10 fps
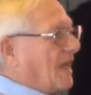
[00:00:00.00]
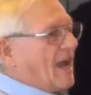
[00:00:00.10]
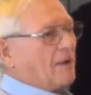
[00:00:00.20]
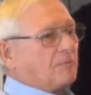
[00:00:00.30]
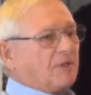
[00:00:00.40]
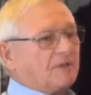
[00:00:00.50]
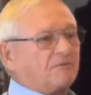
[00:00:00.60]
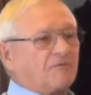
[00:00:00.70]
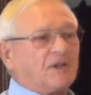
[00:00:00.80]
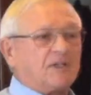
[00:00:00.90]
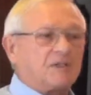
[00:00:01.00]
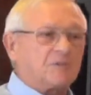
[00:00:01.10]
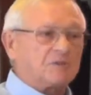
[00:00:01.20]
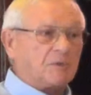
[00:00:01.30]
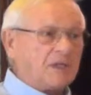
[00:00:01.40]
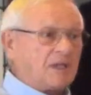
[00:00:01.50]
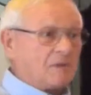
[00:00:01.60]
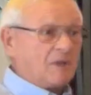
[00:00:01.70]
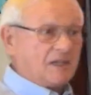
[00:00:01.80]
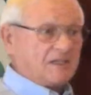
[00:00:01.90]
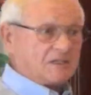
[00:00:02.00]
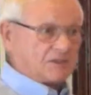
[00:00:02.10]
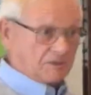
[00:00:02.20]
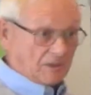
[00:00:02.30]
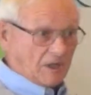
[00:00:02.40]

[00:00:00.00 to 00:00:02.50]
gap in funding between him and his